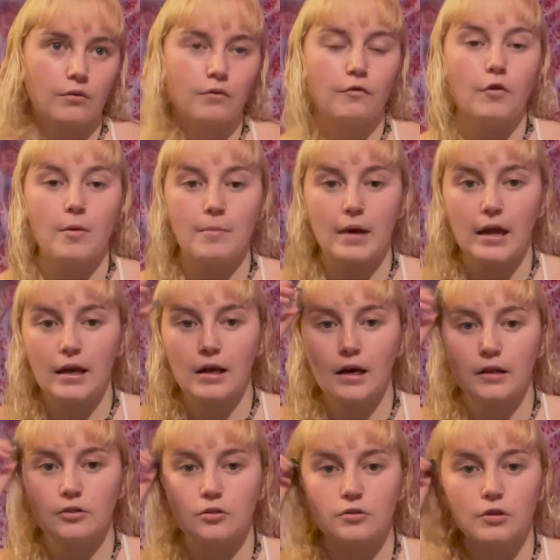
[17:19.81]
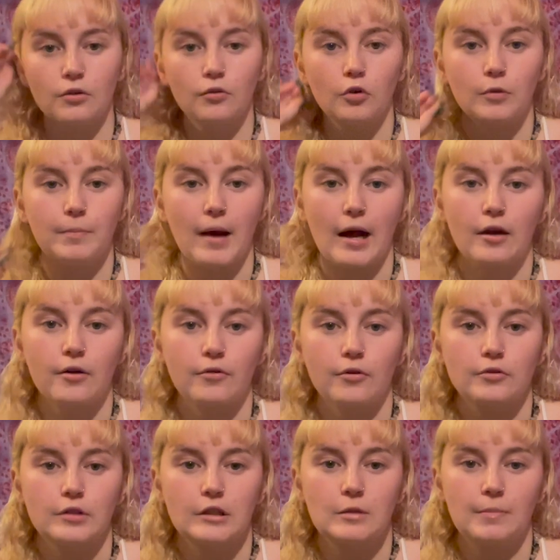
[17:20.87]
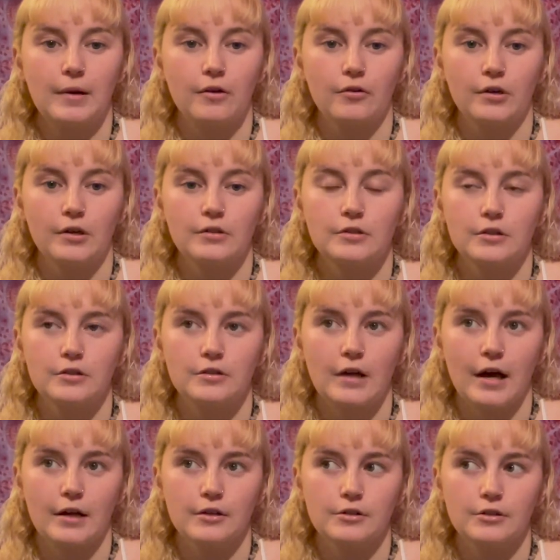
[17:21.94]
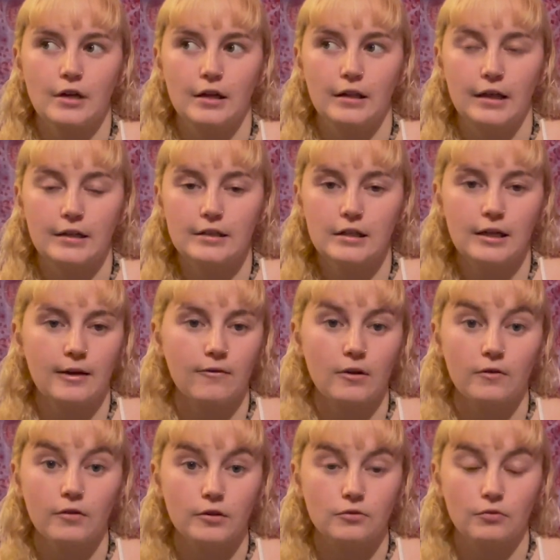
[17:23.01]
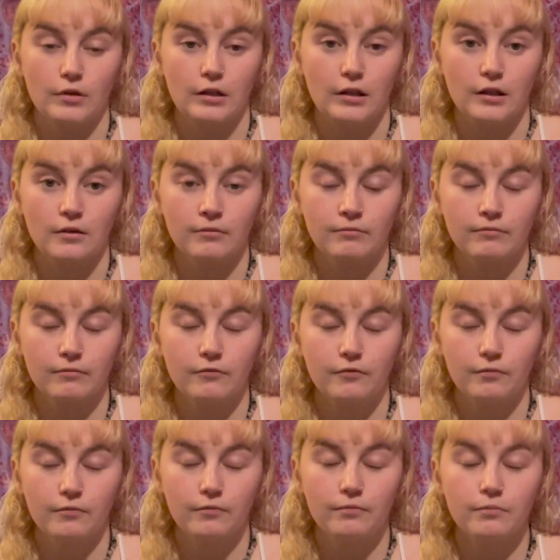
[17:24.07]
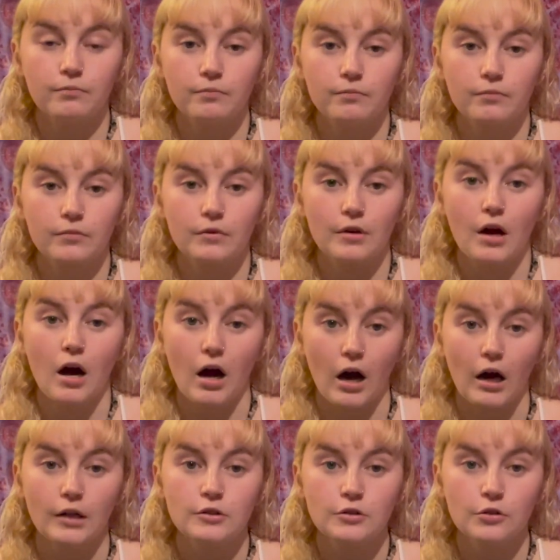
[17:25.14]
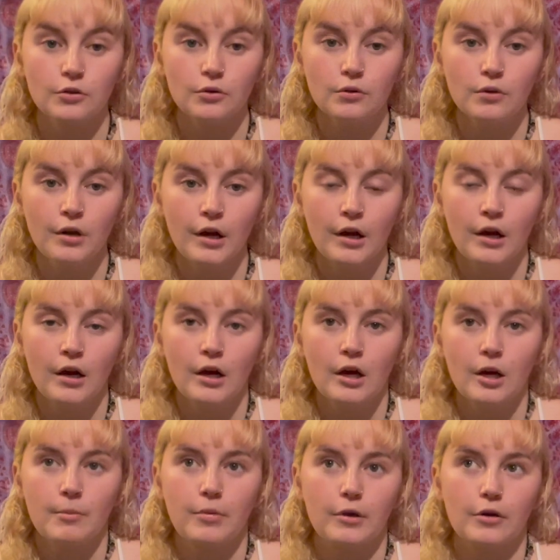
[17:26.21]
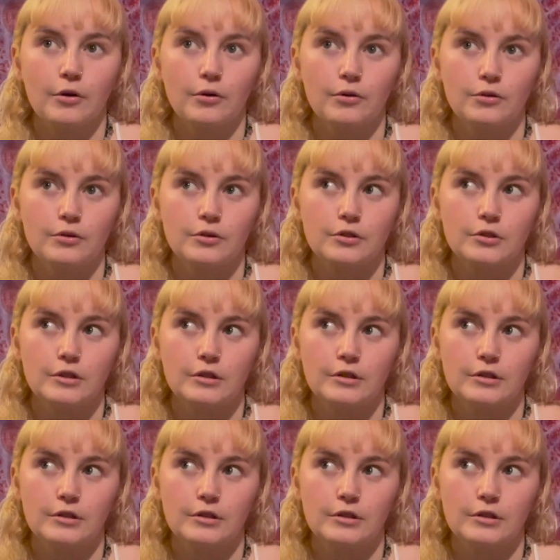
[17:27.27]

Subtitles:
for me, I choose to look back on those experiences as a lesson, even if it's really hard to, because